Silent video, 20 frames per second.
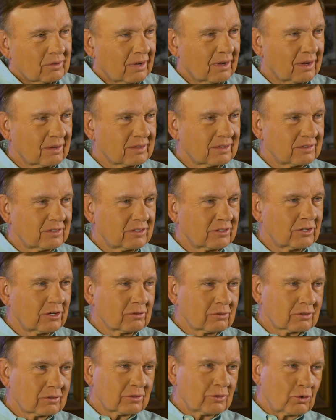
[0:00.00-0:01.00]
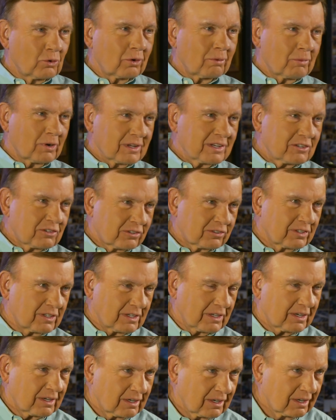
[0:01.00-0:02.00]
uh, you don't normally
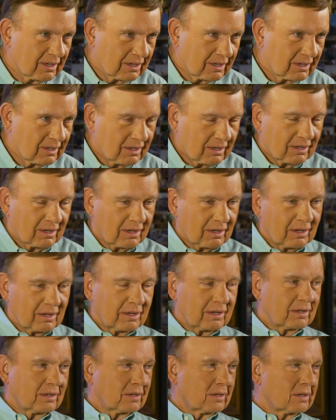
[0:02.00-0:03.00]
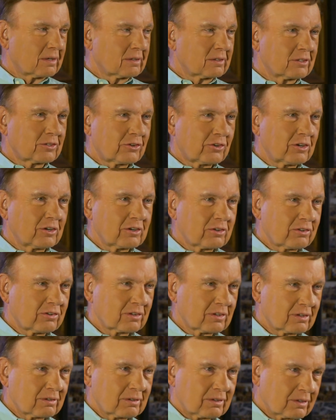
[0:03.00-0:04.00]
see a, uh, a, church
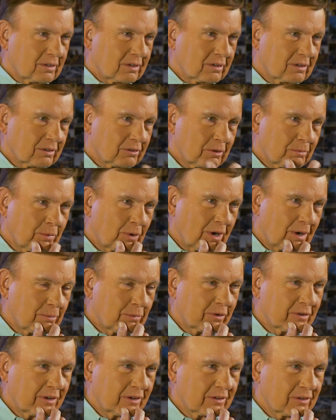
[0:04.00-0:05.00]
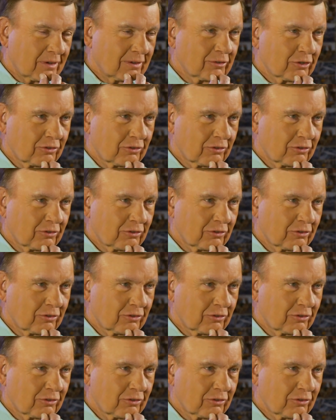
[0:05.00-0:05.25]
on the property of